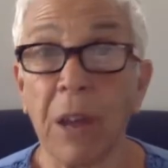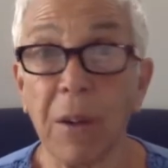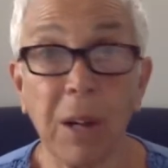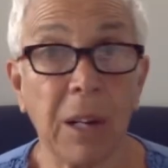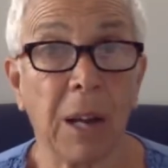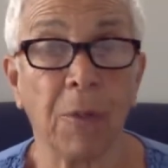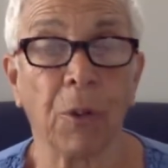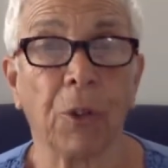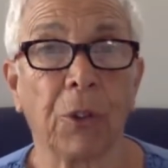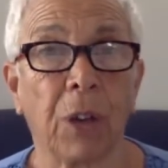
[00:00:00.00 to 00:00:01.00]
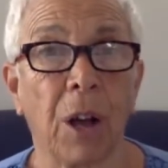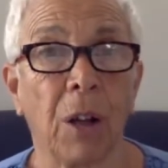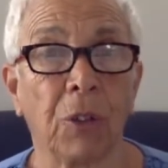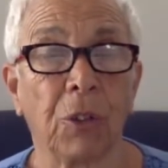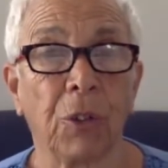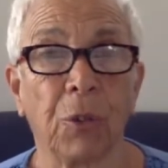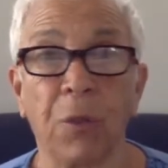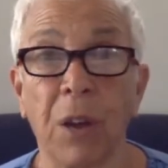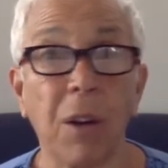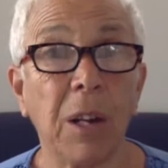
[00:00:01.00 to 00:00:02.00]
very diverse cultures,
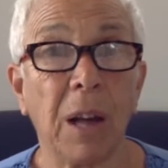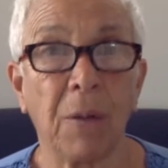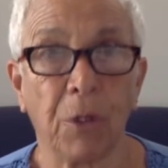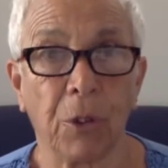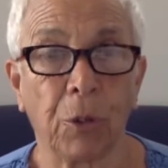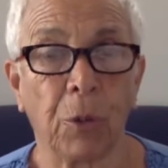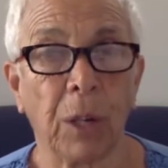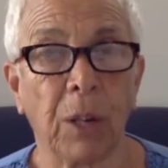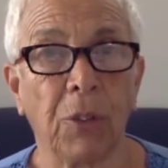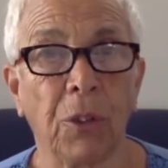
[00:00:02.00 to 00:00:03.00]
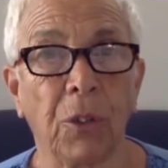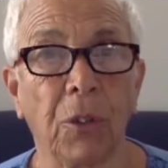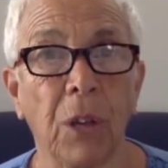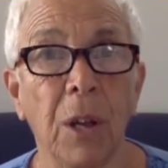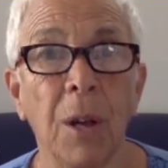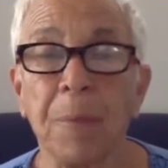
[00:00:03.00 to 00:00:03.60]
very diverse religions,